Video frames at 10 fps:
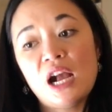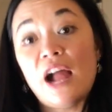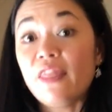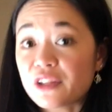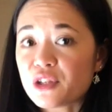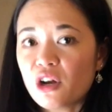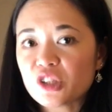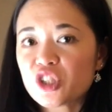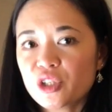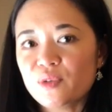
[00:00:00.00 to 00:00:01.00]
and that's all
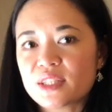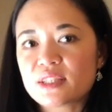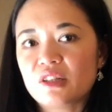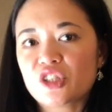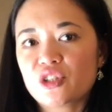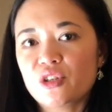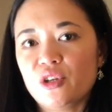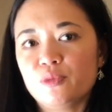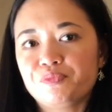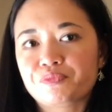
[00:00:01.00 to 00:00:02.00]
true, it's still
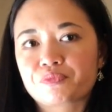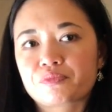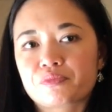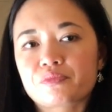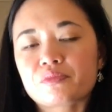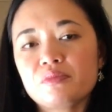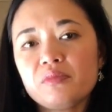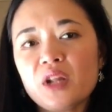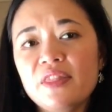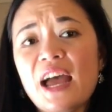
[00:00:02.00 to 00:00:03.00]
true,
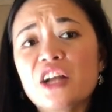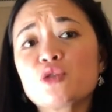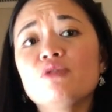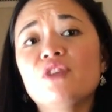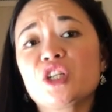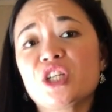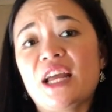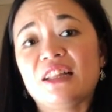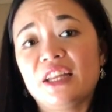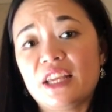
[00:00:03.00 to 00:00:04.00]
the actual
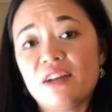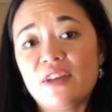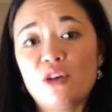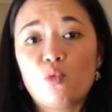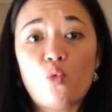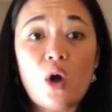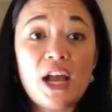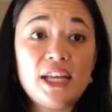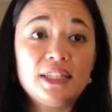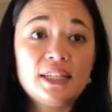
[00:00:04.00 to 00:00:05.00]
functionality of it
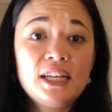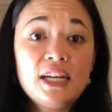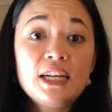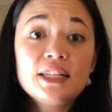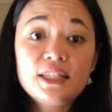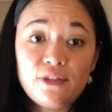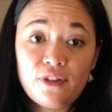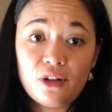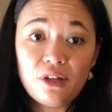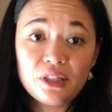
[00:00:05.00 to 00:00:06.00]
was
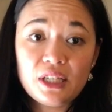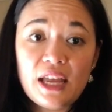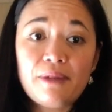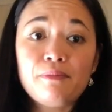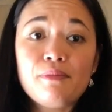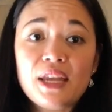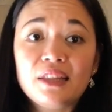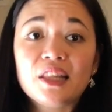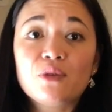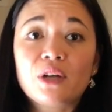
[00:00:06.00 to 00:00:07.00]
difficult. And
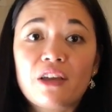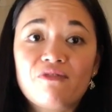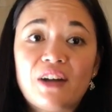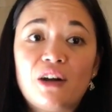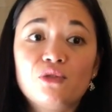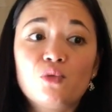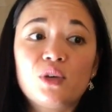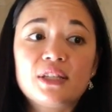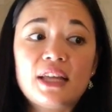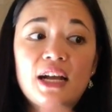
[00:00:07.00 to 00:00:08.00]
mainly what I found
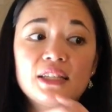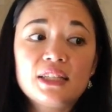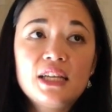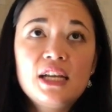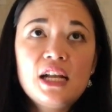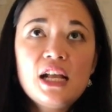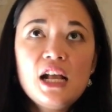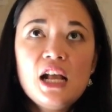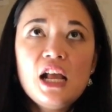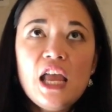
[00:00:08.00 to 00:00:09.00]
was that
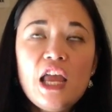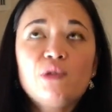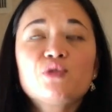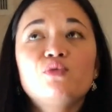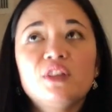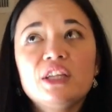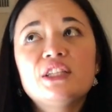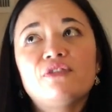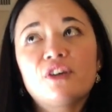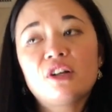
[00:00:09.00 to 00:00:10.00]
it was really
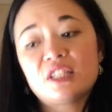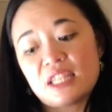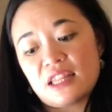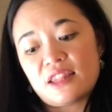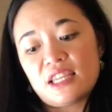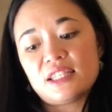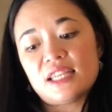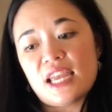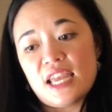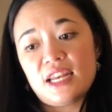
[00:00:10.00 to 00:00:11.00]
difficult to get
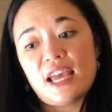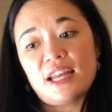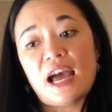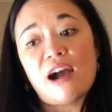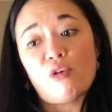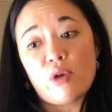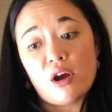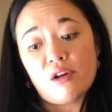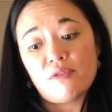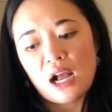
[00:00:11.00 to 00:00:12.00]
things in and out
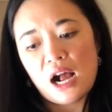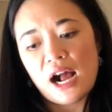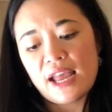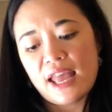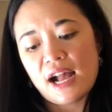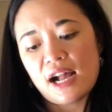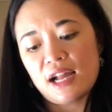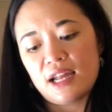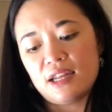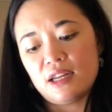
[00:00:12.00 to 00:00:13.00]
of. I
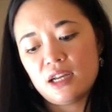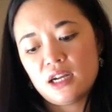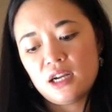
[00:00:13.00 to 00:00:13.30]
had